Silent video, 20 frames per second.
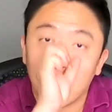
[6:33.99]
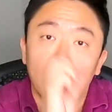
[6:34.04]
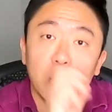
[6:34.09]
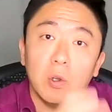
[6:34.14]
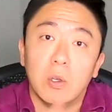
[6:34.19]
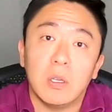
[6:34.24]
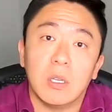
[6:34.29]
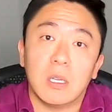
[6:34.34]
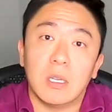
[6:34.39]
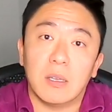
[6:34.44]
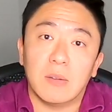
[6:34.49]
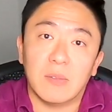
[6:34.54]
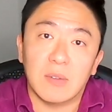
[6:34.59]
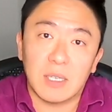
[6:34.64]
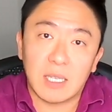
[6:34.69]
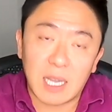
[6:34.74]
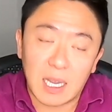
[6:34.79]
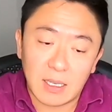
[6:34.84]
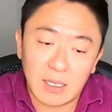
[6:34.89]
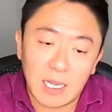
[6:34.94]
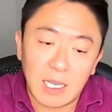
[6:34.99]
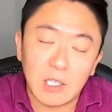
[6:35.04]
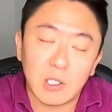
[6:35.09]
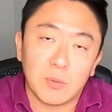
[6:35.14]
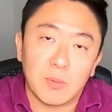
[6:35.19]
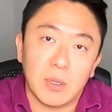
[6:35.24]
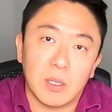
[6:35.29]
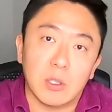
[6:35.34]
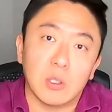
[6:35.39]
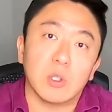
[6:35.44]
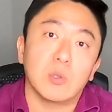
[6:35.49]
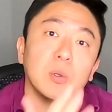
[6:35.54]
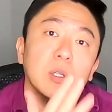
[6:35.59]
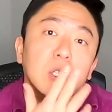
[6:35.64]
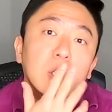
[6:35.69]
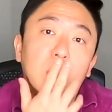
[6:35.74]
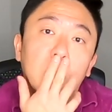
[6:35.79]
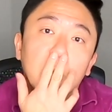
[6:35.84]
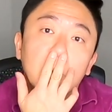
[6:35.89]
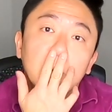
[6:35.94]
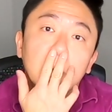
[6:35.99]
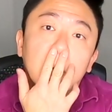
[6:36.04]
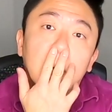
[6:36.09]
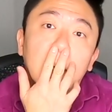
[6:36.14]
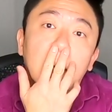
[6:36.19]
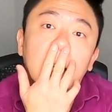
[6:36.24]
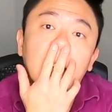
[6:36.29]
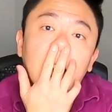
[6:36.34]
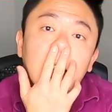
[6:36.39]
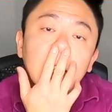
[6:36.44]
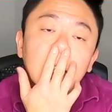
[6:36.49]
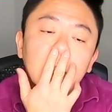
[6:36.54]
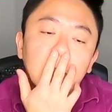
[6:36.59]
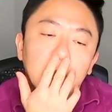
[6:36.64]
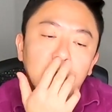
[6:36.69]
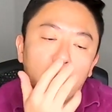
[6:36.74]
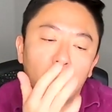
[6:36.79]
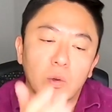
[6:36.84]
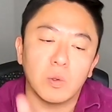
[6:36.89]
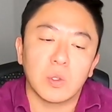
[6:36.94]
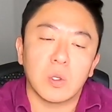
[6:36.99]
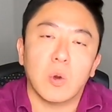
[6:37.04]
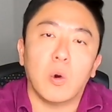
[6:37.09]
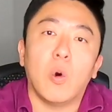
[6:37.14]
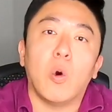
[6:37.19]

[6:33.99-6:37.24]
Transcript: or you can get nasal pillows, which goes against your nose,